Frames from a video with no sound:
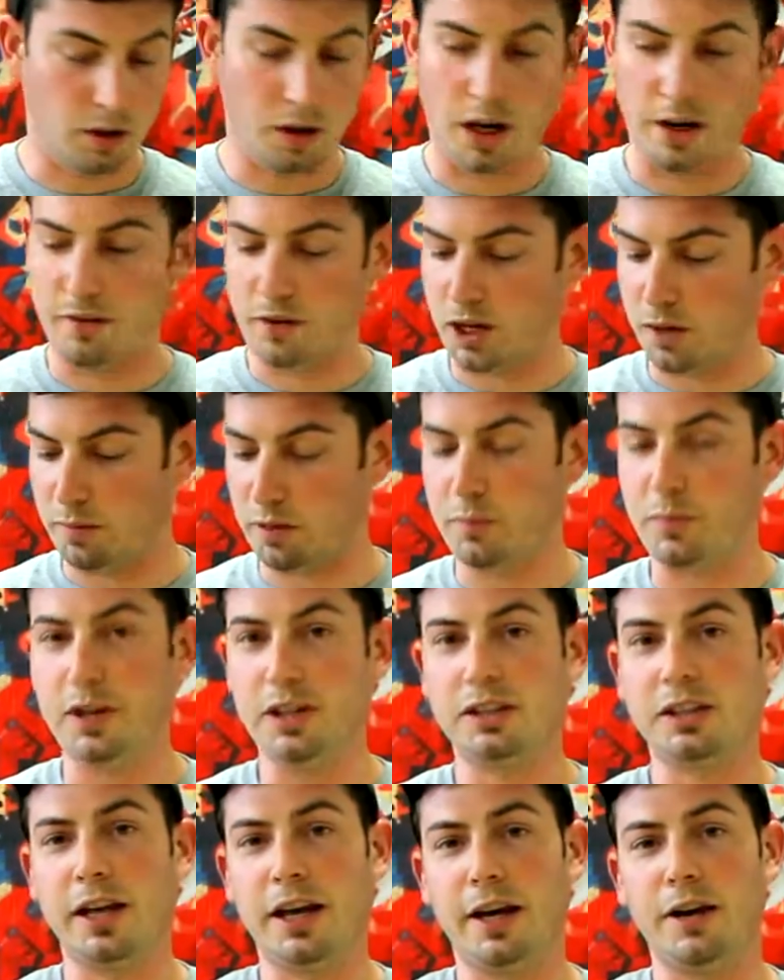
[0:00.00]
I've got my
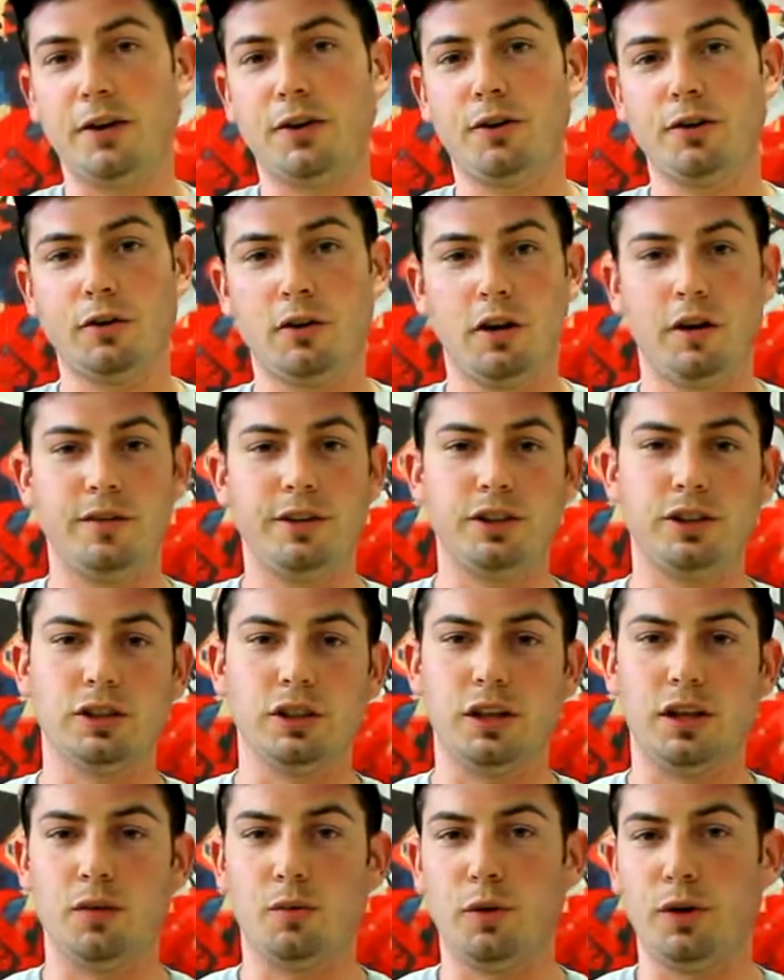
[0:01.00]
piece anchored.
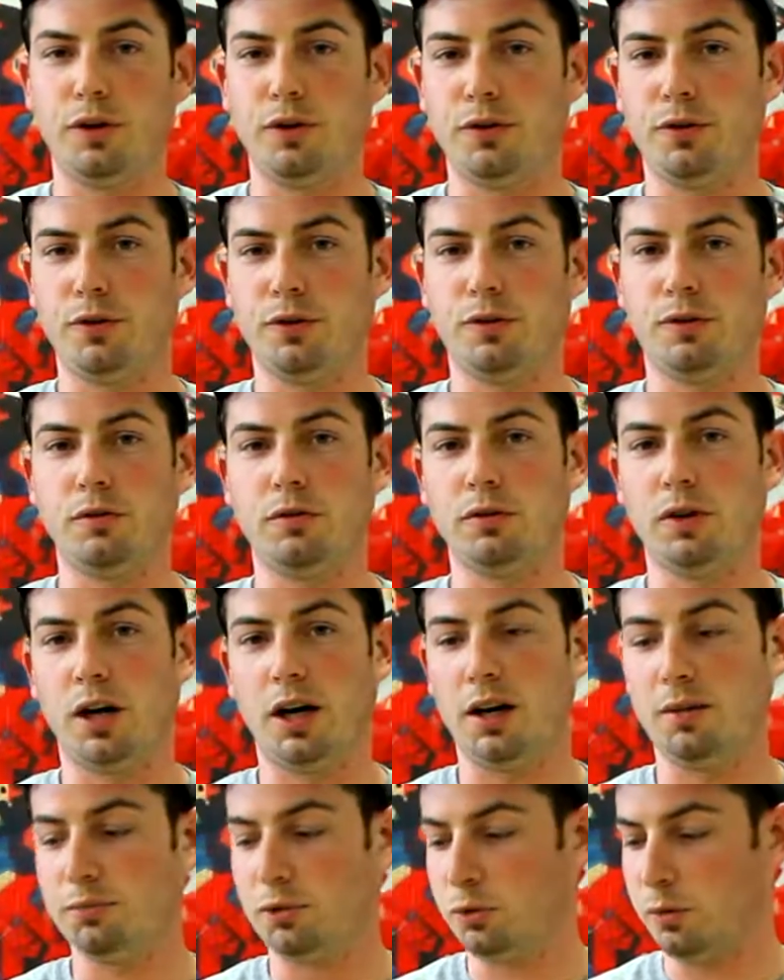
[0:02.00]
Obviously when you're
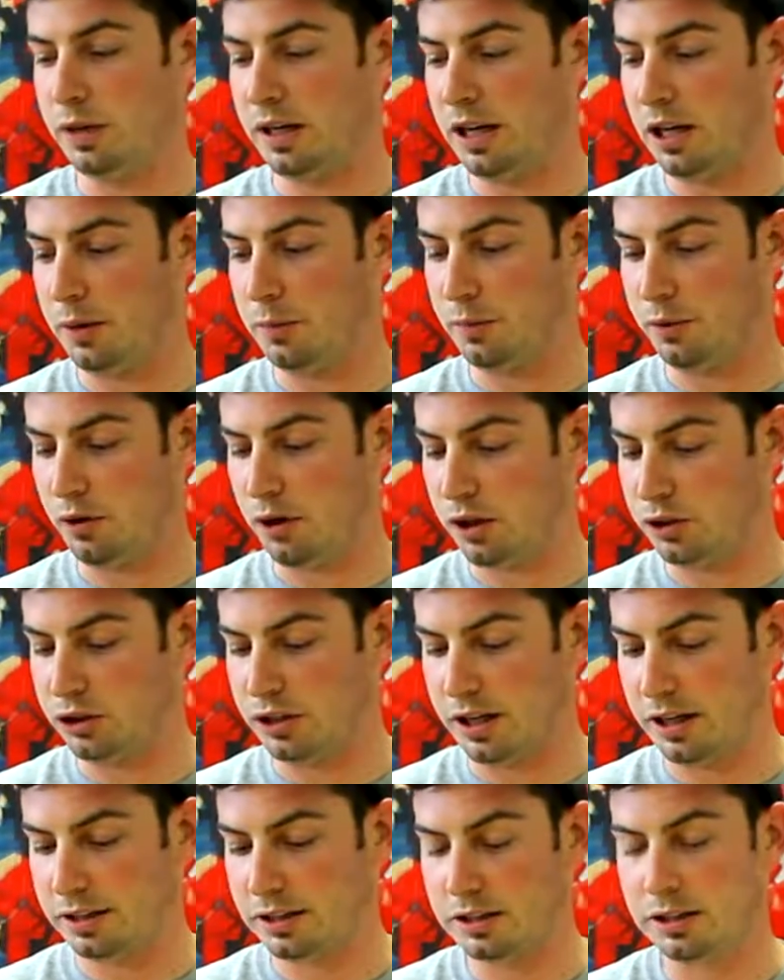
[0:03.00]
doing any
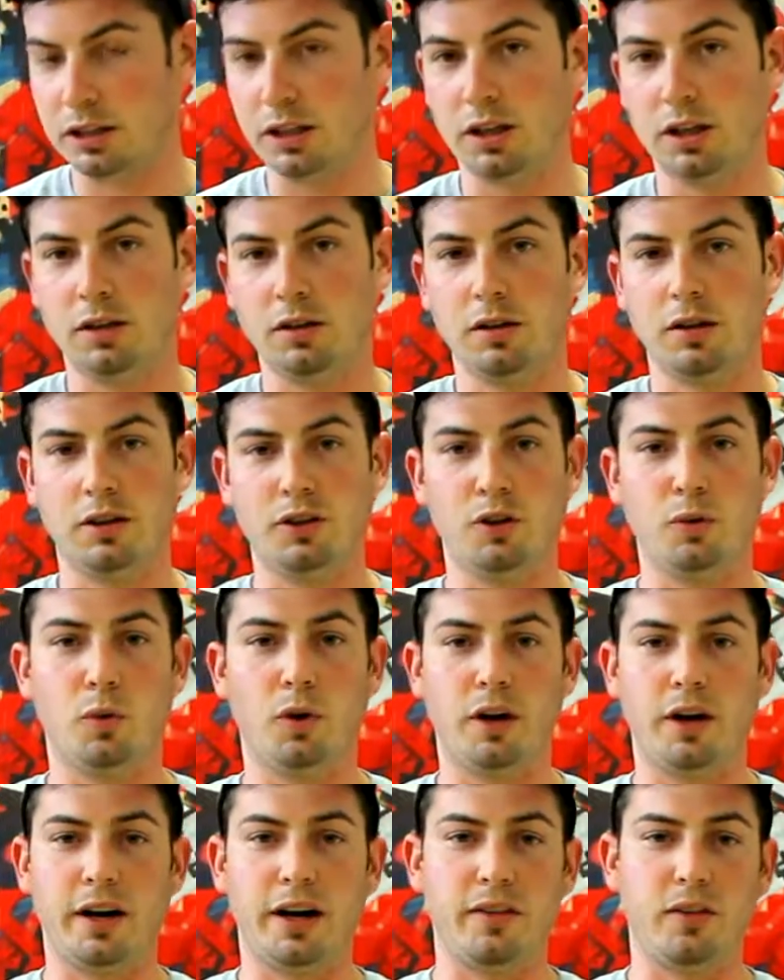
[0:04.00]
projects, you
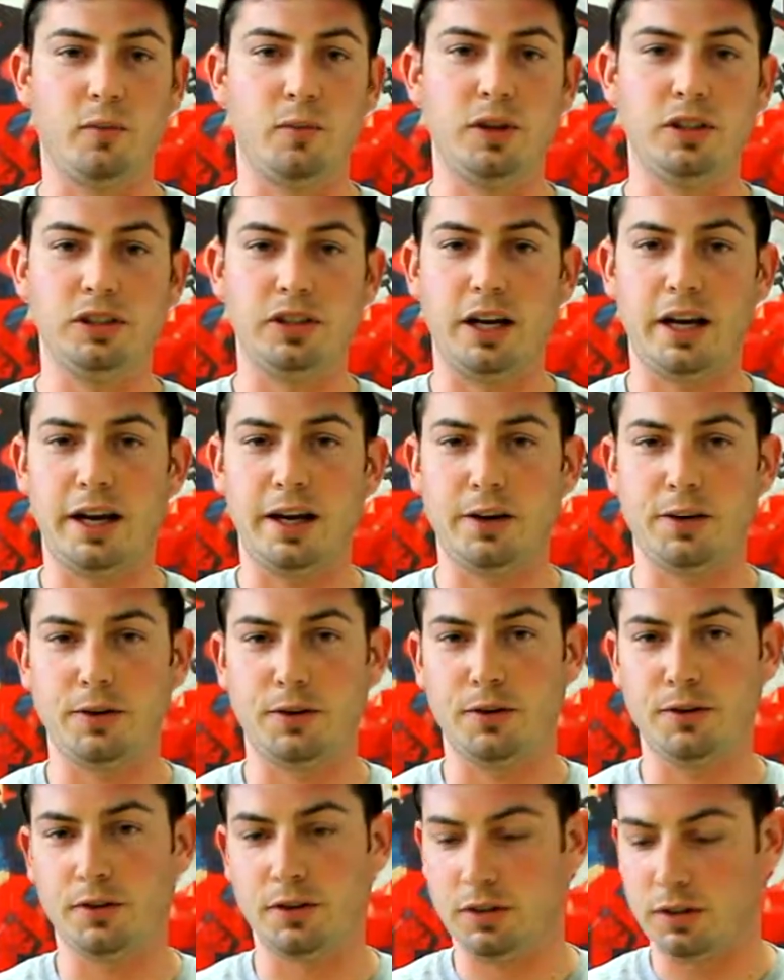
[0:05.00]
want to have the piece
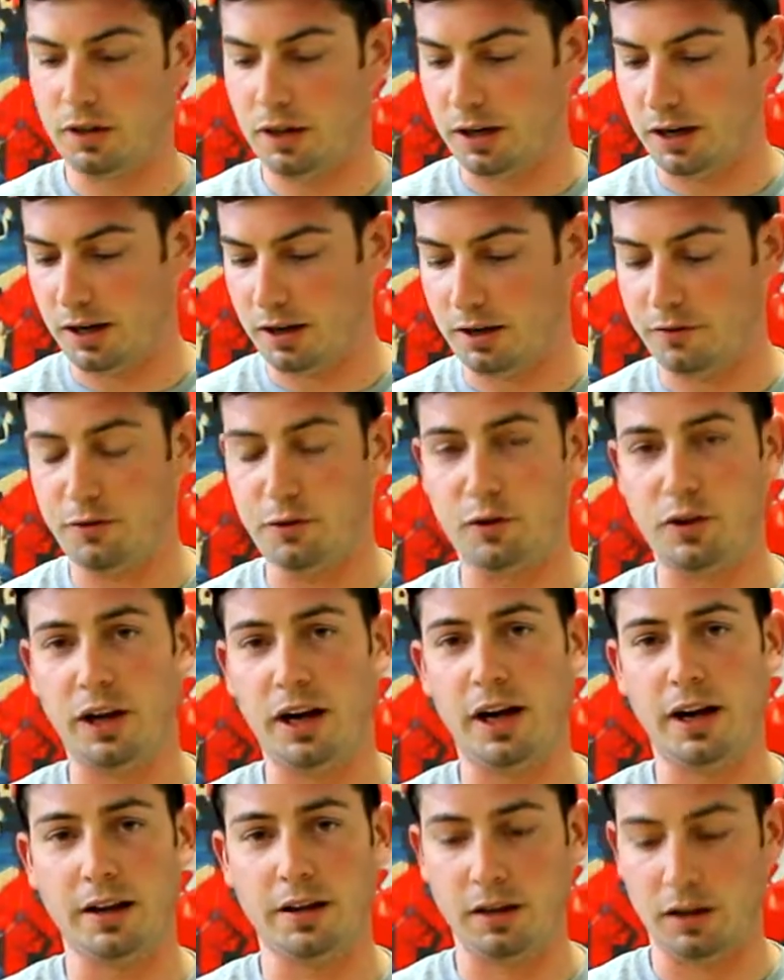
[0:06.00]
anchored if you
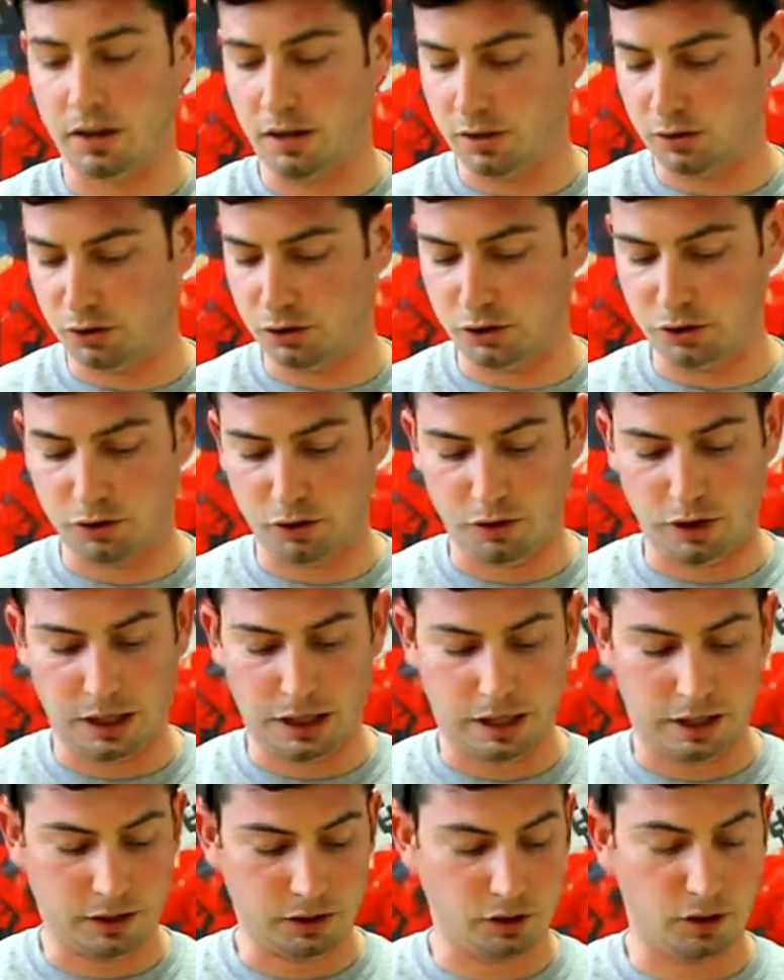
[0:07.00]
can, just so
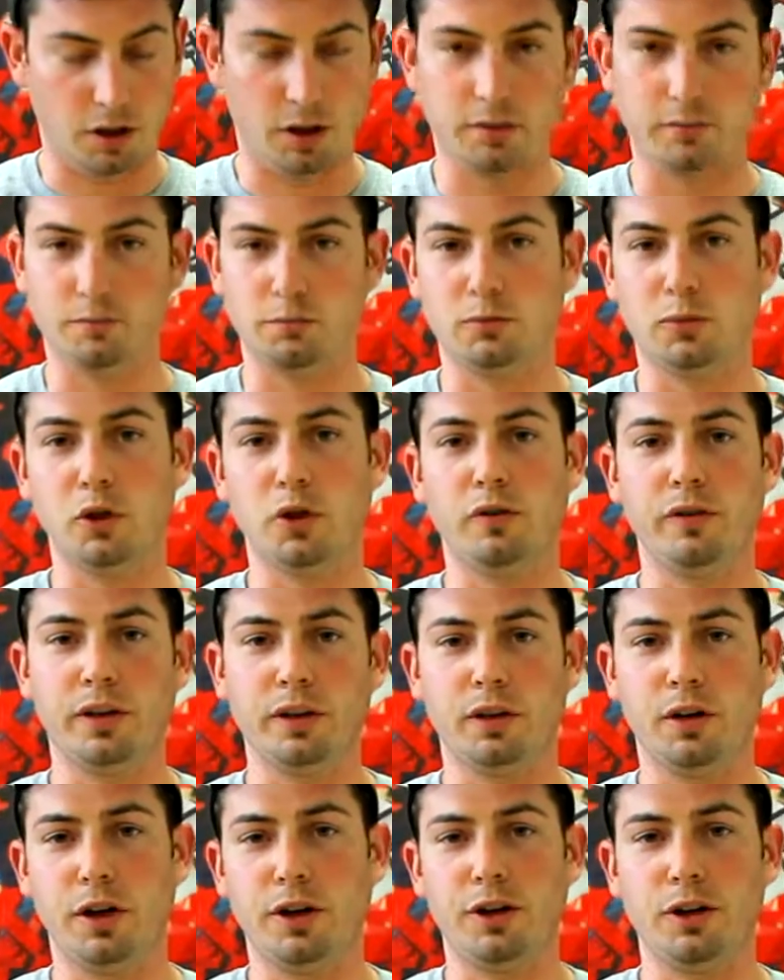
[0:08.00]
that it's not
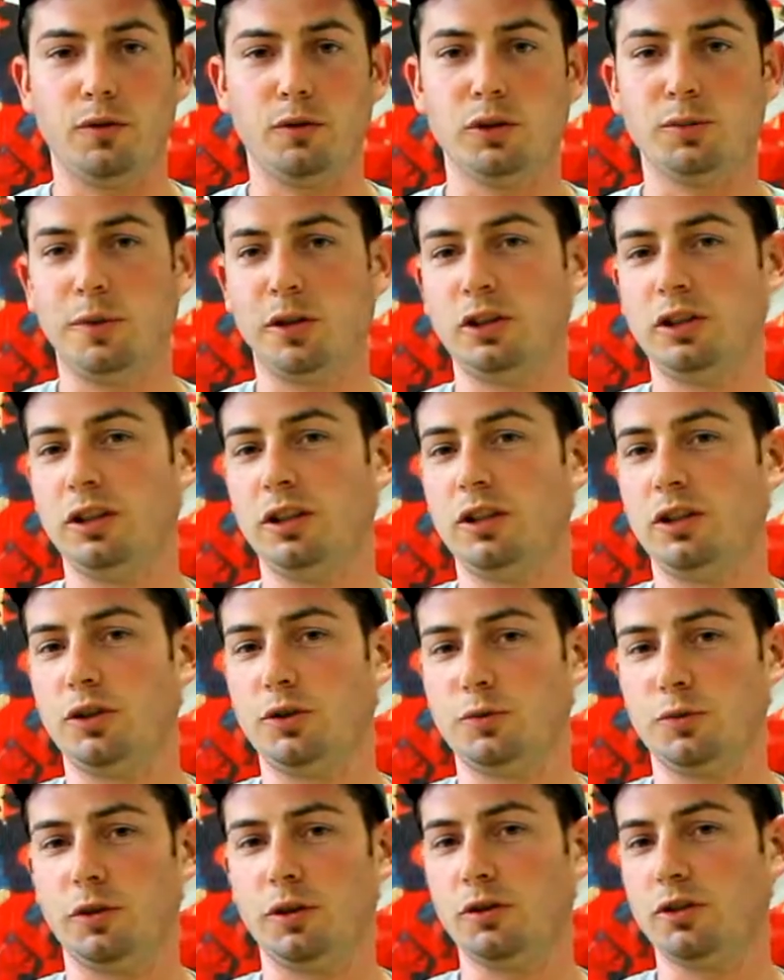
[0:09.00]
moving on you, especially in a
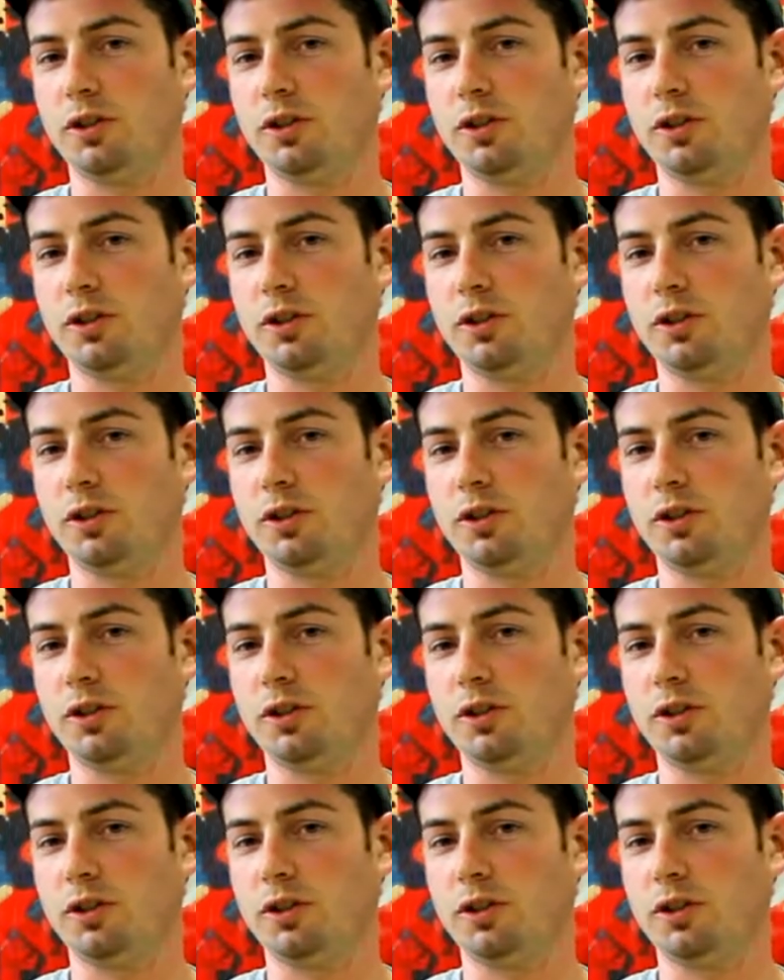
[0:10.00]
drill.